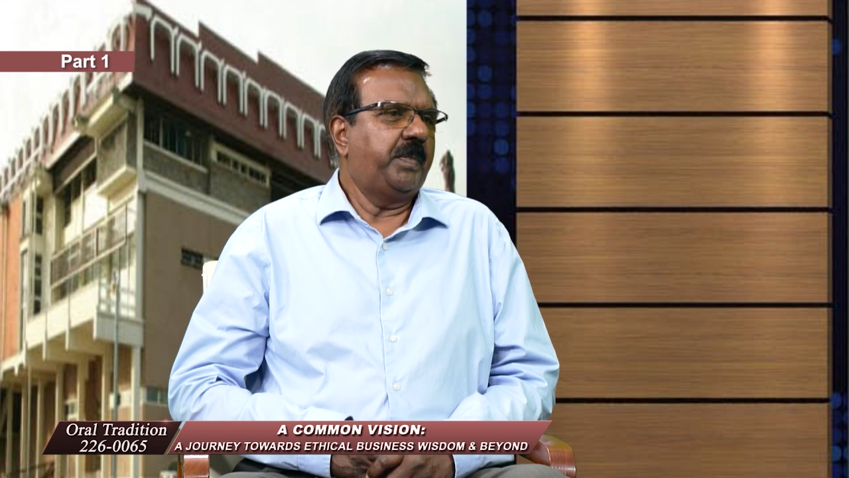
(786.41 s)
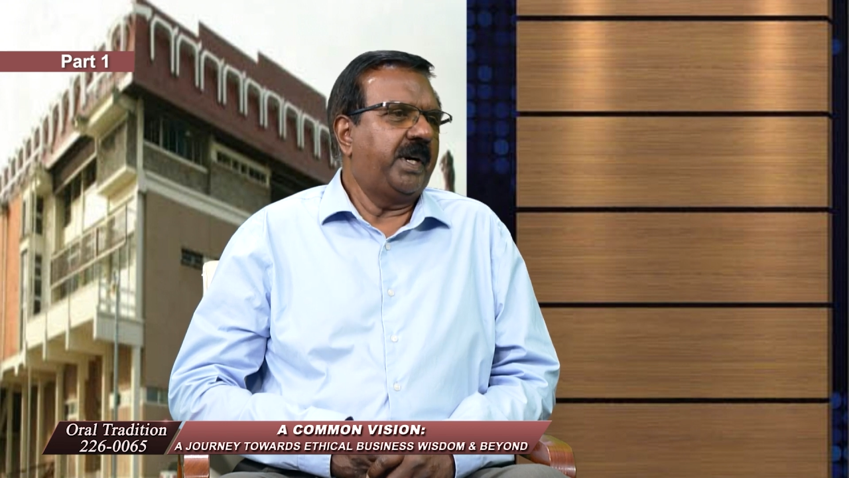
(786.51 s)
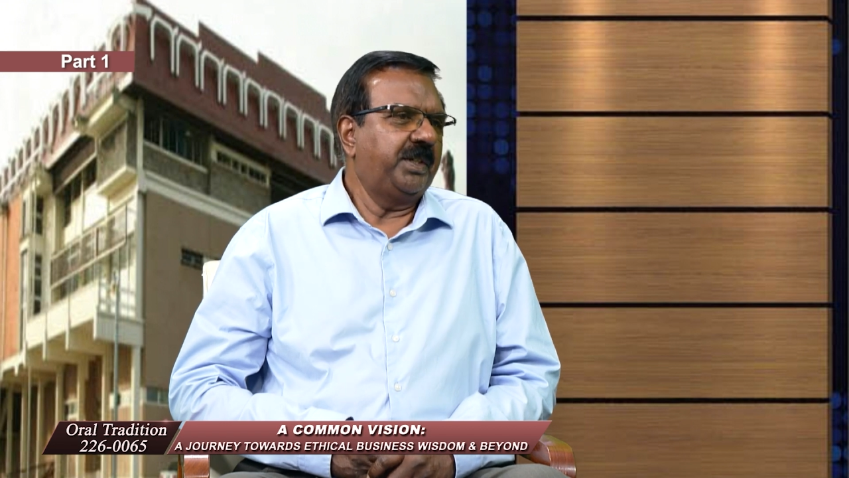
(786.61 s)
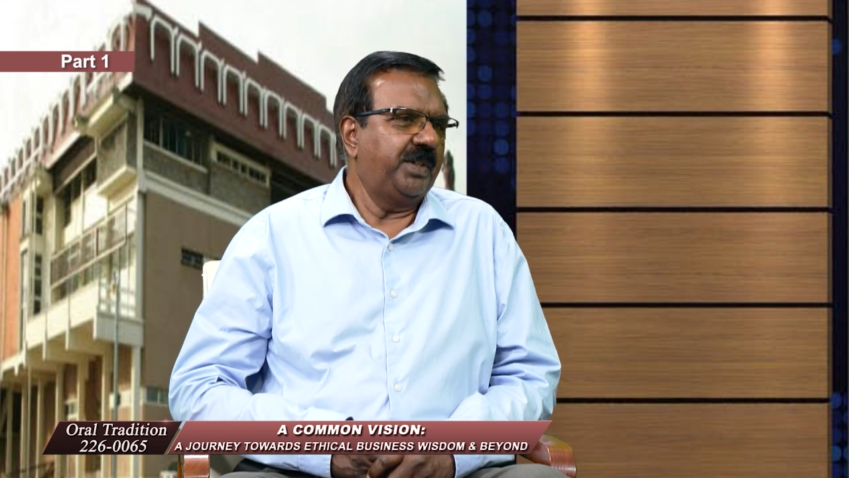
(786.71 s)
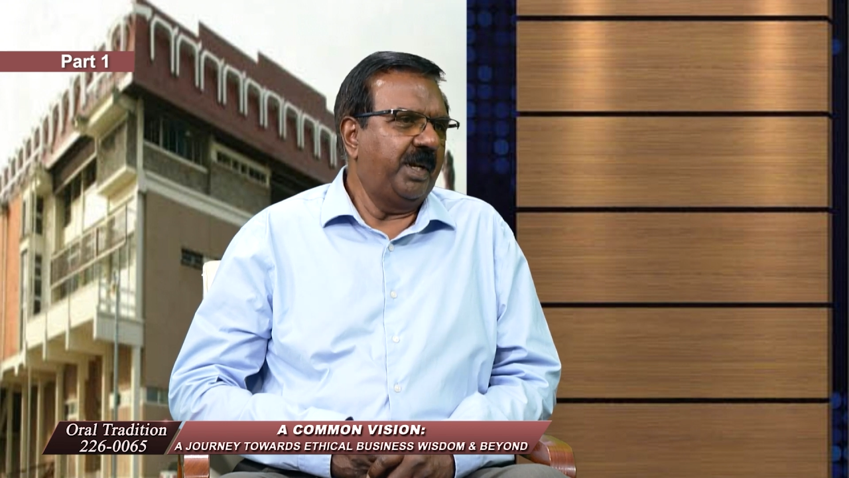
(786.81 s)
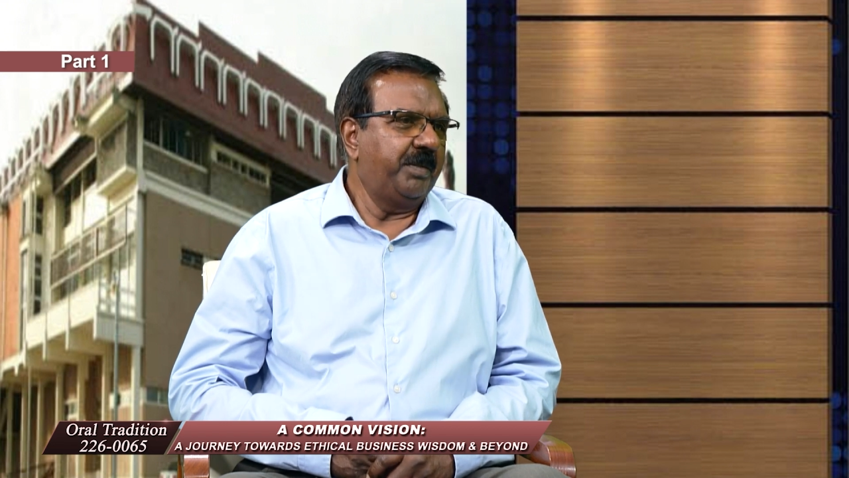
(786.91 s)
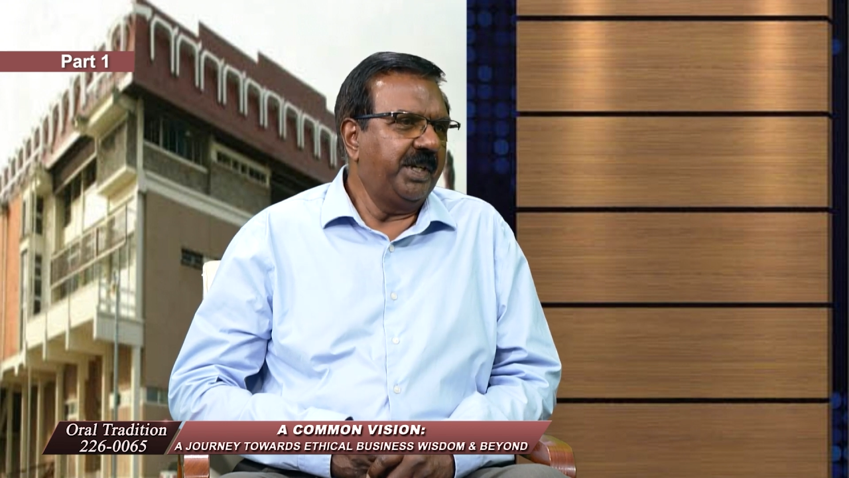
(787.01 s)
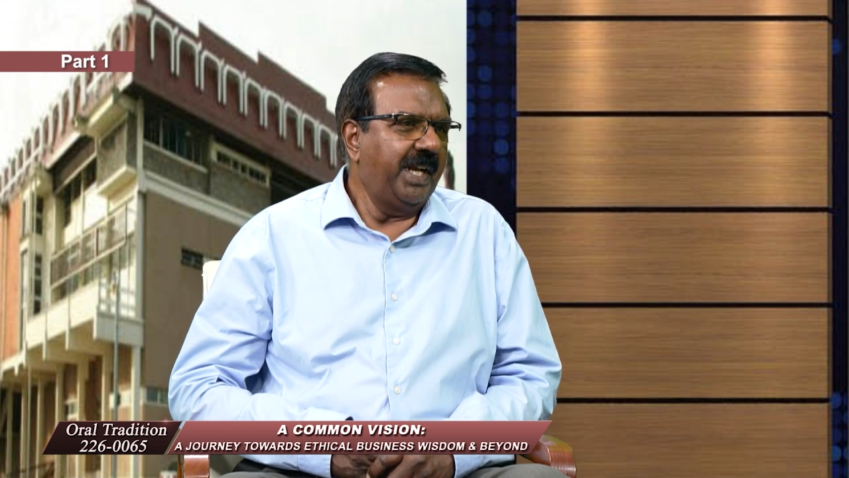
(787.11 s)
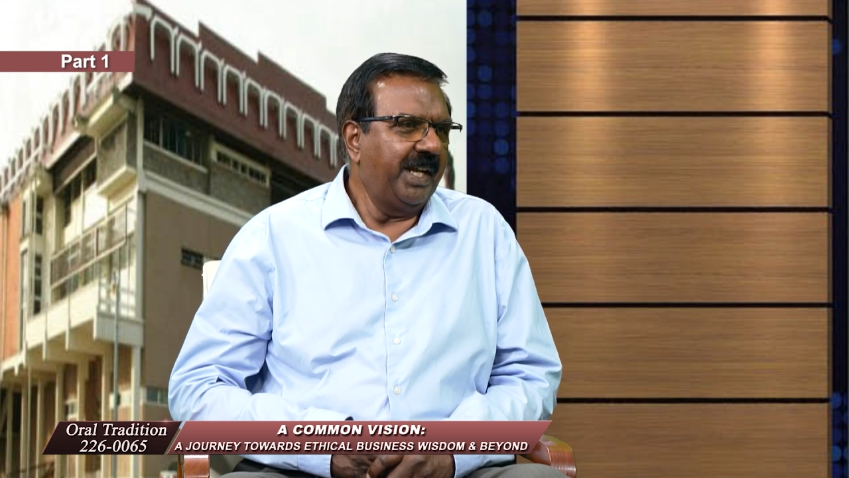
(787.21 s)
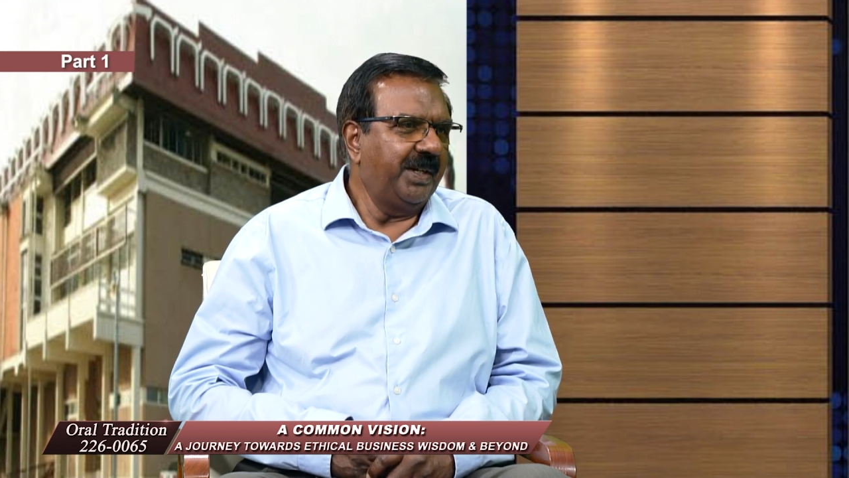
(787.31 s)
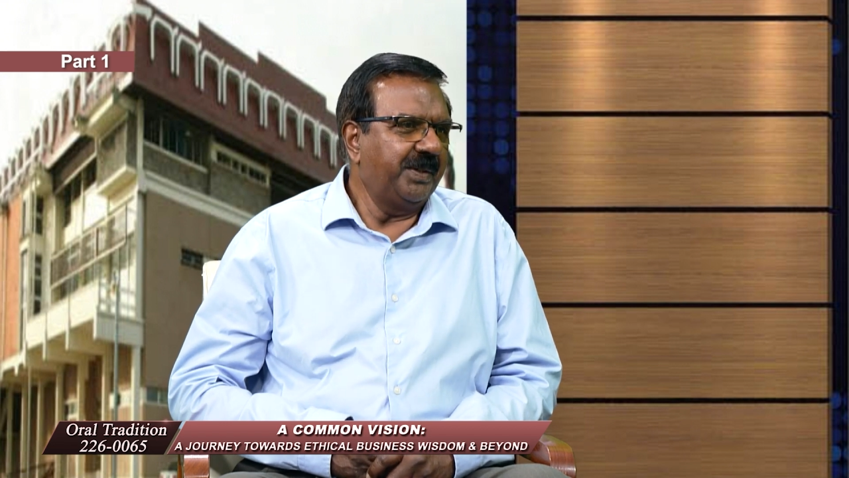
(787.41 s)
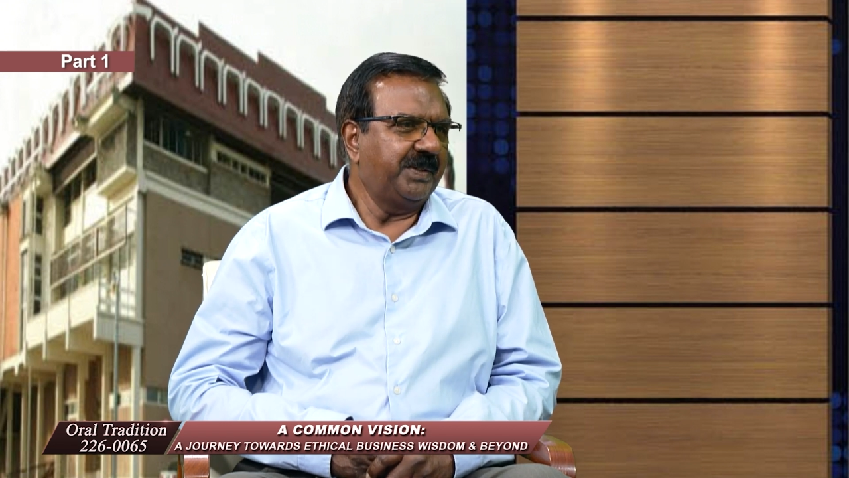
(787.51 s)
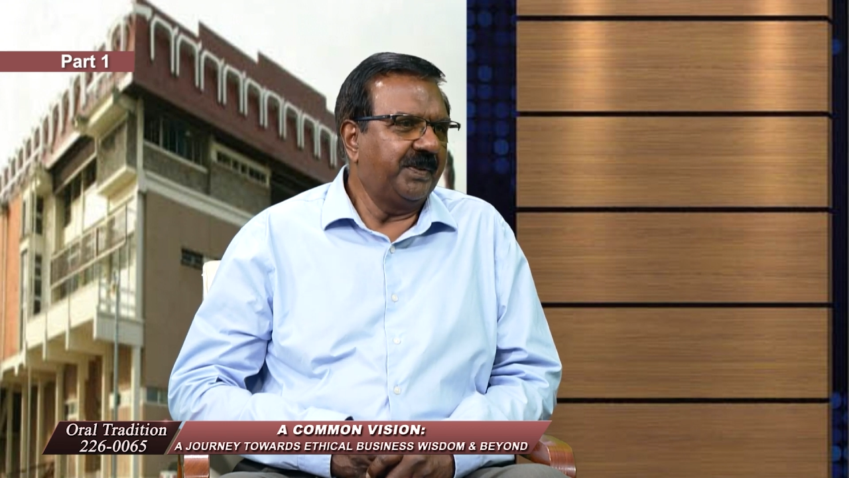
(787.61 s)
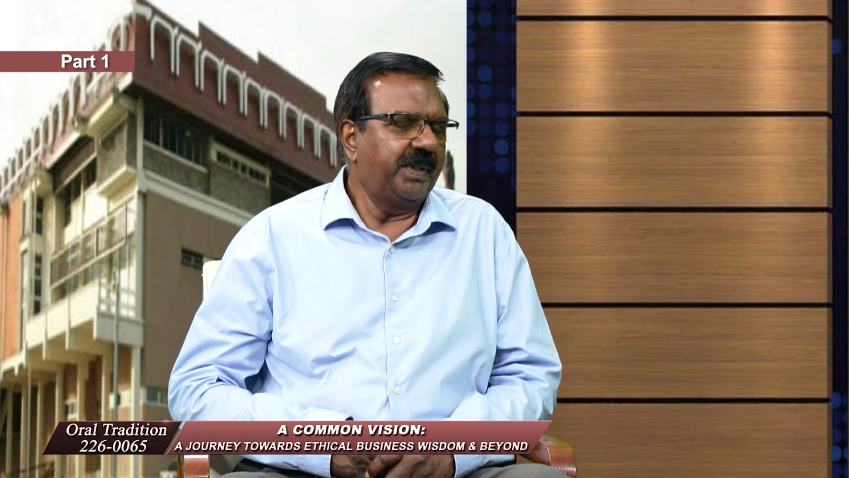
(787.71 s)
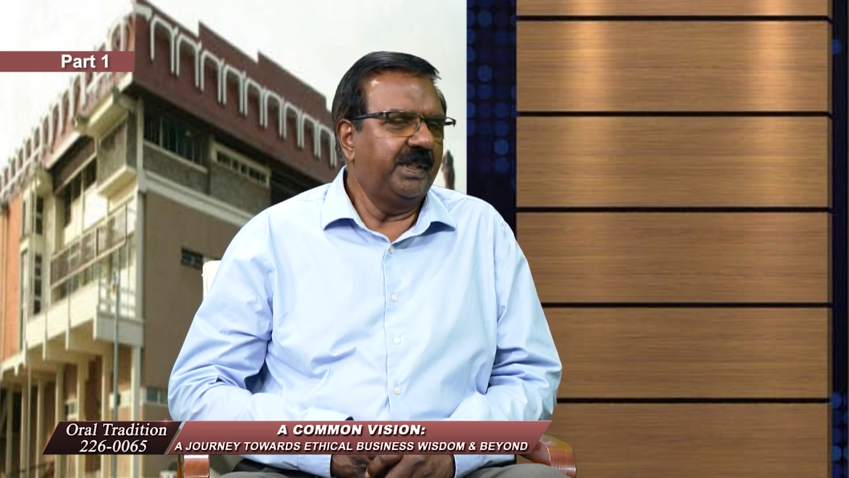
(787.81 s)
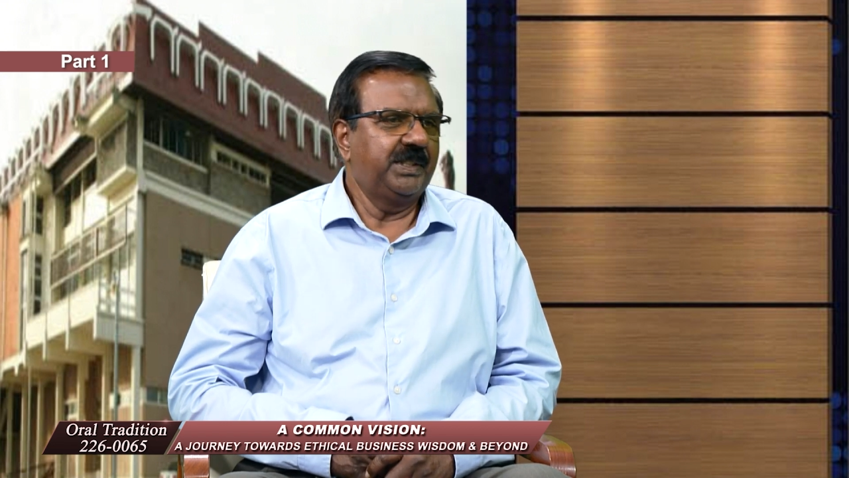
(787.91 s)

part should I bring handouts for?